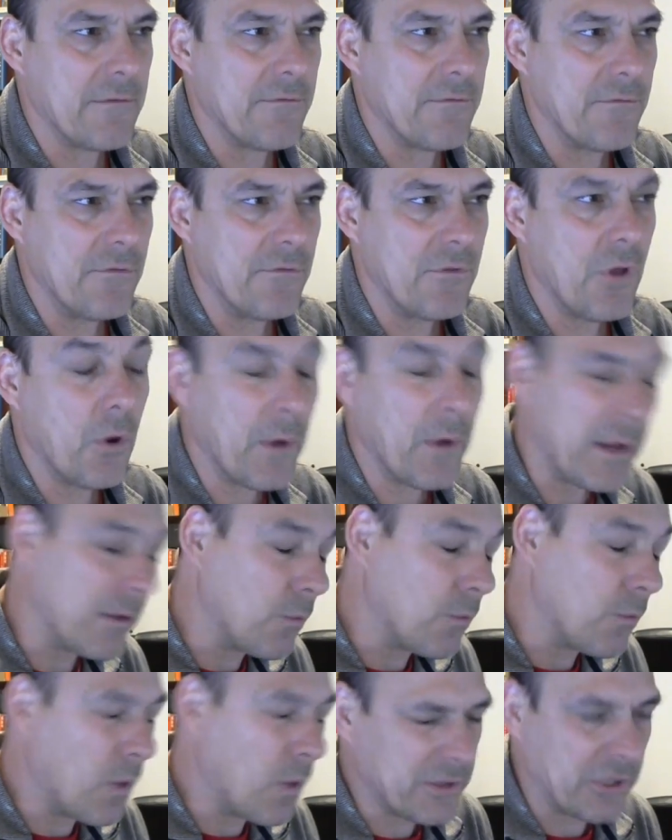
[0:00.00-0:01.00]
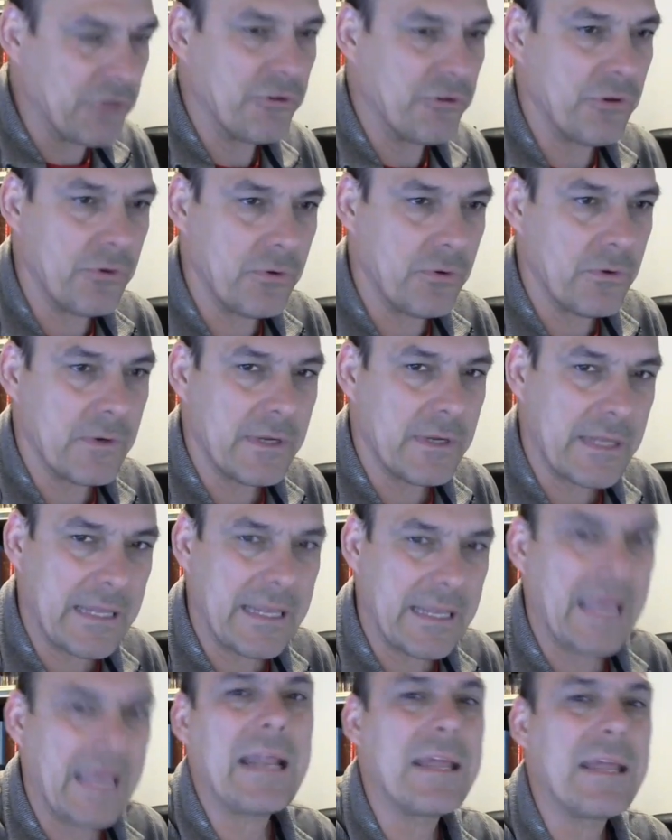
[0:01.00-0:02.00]
knowing what to do
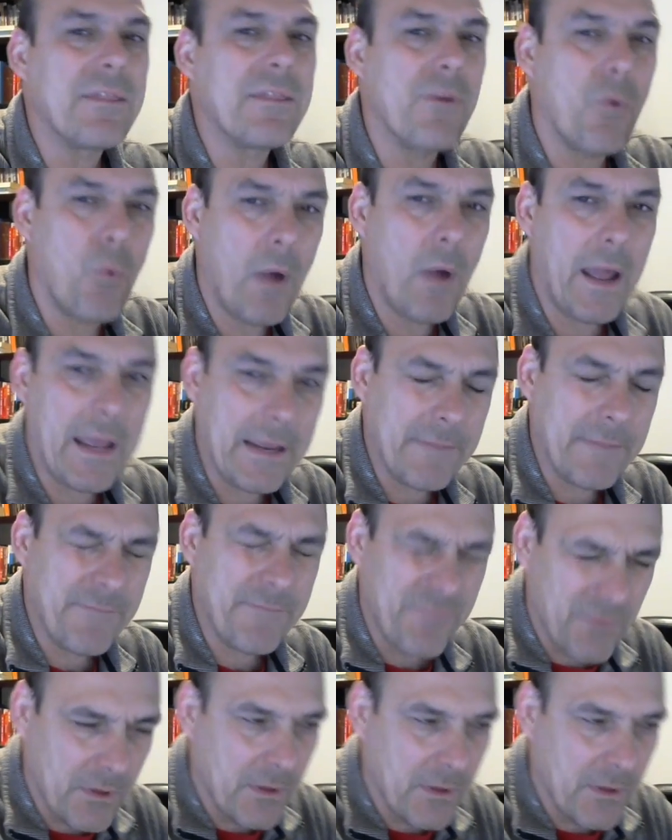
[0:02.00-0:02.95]
get in the way